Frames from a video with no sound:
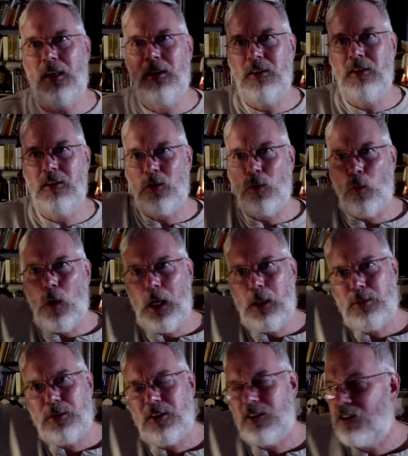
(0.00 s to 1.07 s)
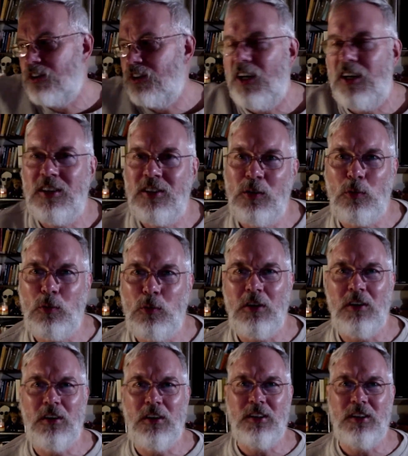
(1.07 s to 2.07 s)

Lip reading: and just wipes the snot on the wall.